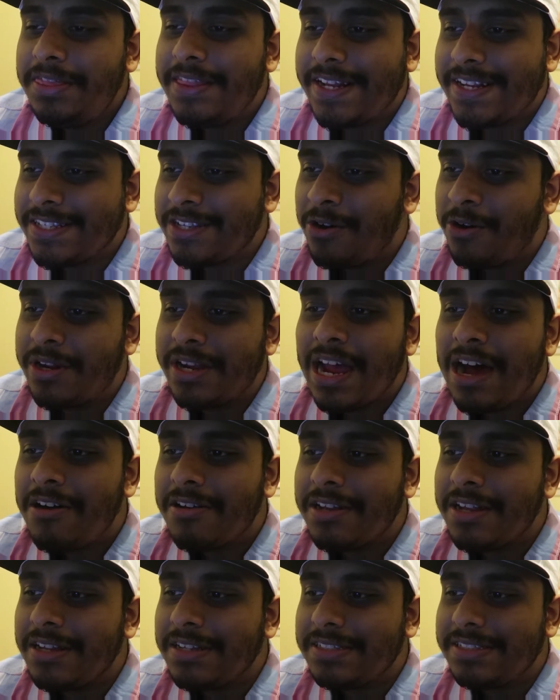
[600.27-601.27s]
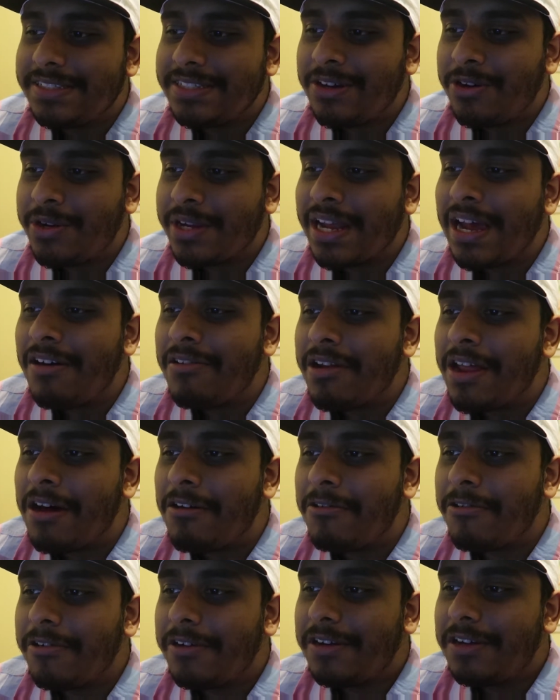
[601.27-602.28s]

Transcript: He's just holding out there, just holding out now.